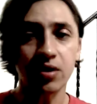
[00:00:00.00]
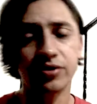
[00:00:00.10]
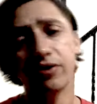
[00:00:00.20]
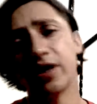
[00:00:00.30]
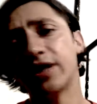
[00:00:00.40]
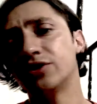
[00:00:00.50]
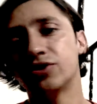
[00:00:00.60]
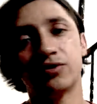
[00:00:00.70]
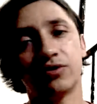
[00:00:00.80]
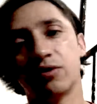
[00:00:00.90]
So again,
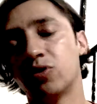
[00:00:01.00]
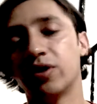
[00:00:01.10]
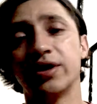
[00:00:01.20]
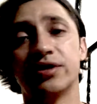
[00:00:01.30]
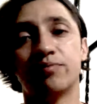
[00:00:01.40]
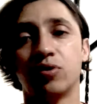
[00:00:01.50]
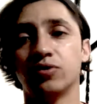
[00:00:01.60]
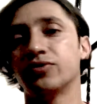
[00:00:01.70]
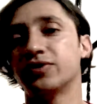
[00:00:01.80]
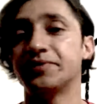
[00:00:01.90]
just to summarize, Pro
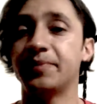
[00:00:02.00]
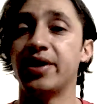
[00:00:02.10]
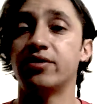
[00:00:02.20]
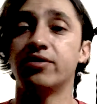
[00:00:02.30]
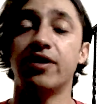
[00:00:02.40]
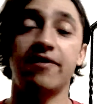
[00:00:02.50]
Tools is better,